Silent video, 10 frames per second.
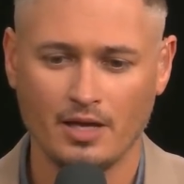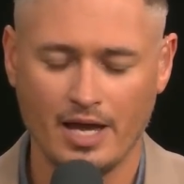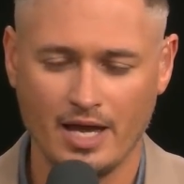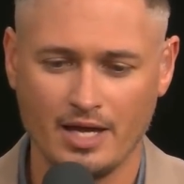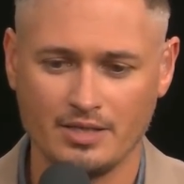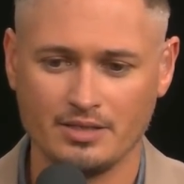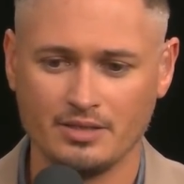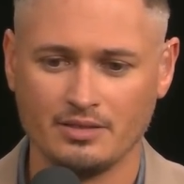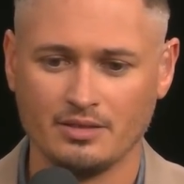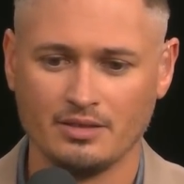and
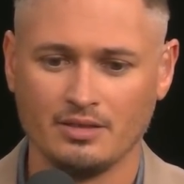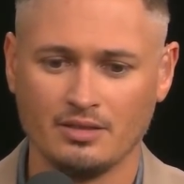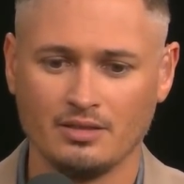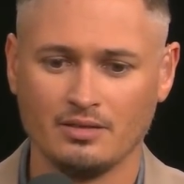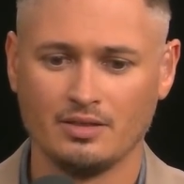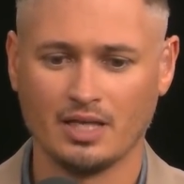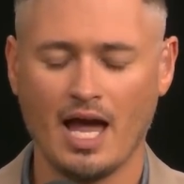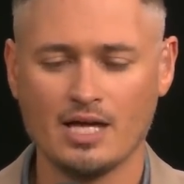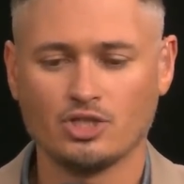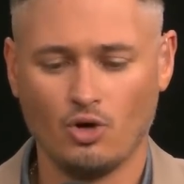the
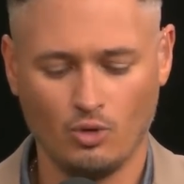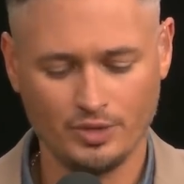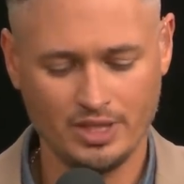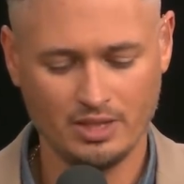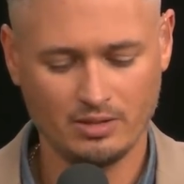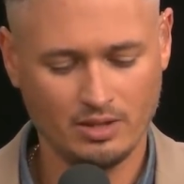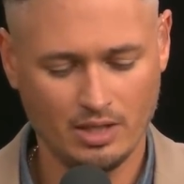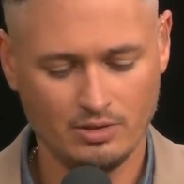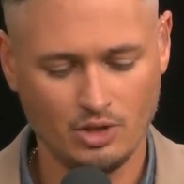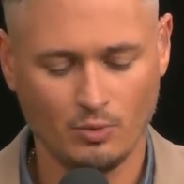guy's holding,
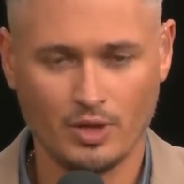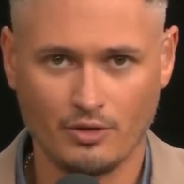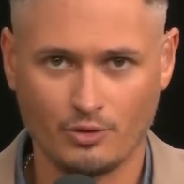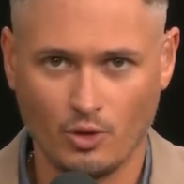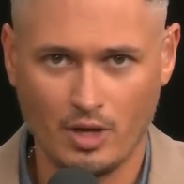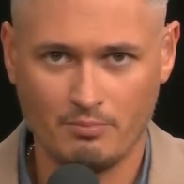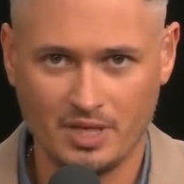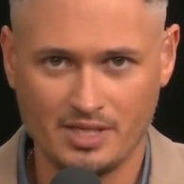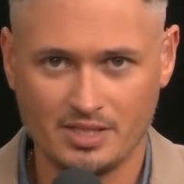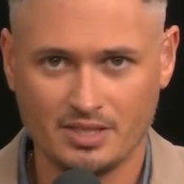uh, you know, one of the throw-up
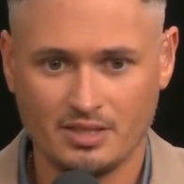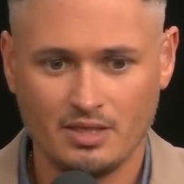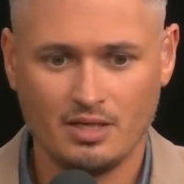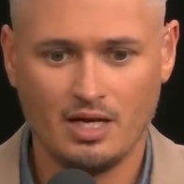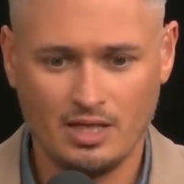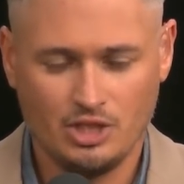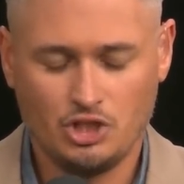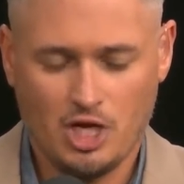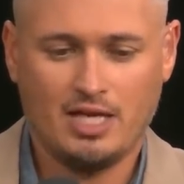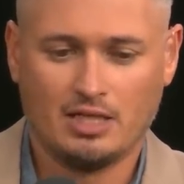bins, and he's
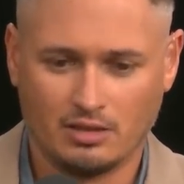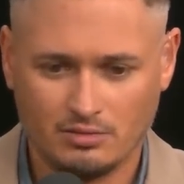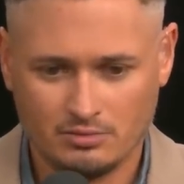shaking